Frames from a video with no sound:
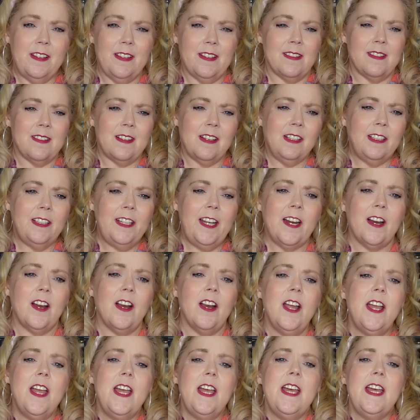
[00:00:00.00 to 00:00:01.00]
is
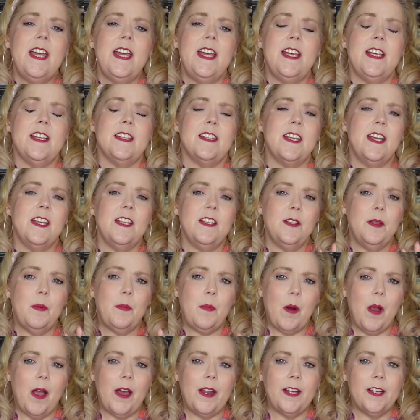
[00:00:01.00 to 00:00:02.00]
clear, is that the
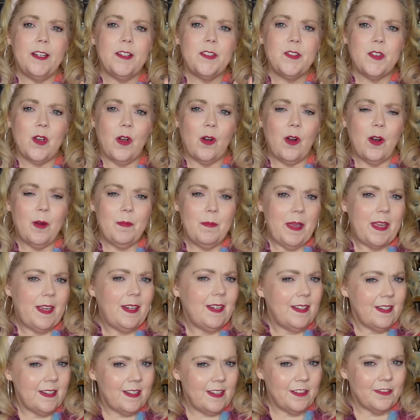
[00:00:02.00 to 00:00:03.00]
products are
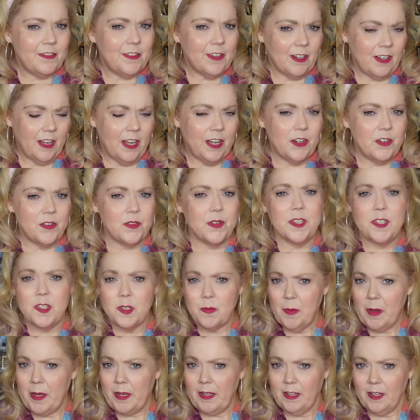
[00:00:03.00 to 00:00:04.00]
made in different countries
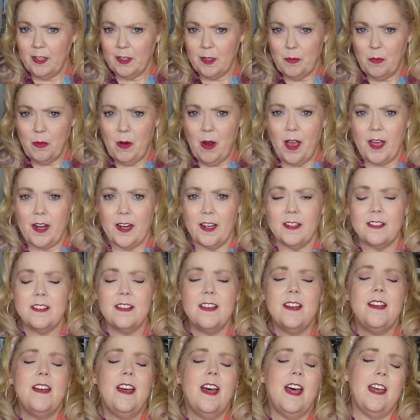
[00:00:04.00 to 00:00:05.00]
depending on the product.
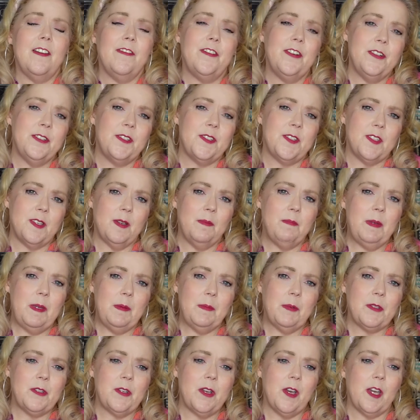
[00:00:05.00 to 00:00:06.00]
I've heard some
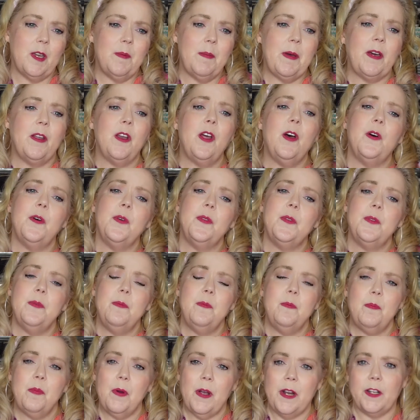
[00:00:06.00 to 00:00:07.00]
people talk about, oh,
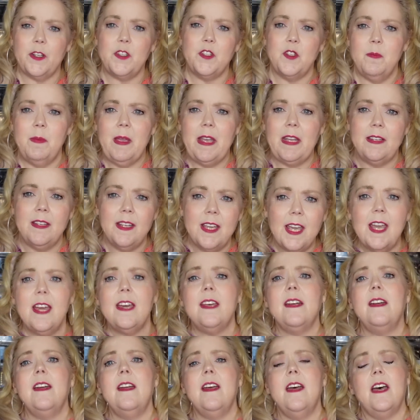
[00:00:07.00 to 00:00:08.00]
products are made in
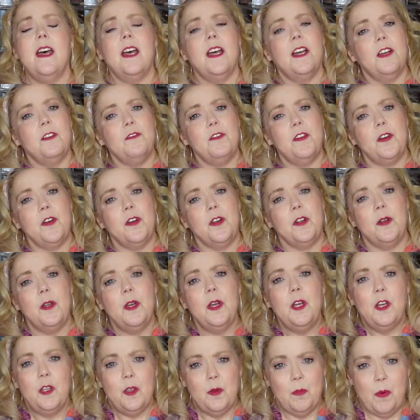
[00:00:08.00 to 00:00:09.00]
Canada. I've heard
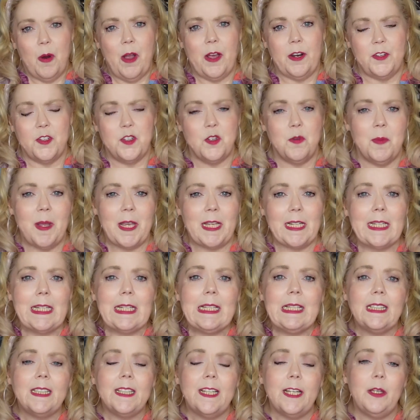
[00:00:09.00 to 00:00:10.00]
products are made in
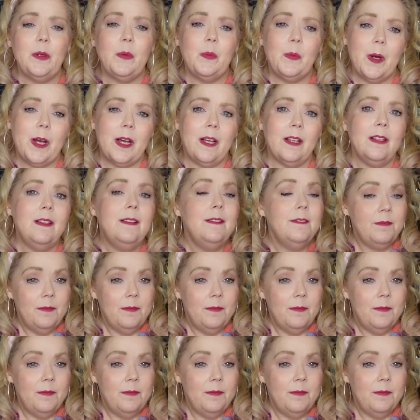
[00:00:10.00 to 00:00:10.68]
Italy. Well,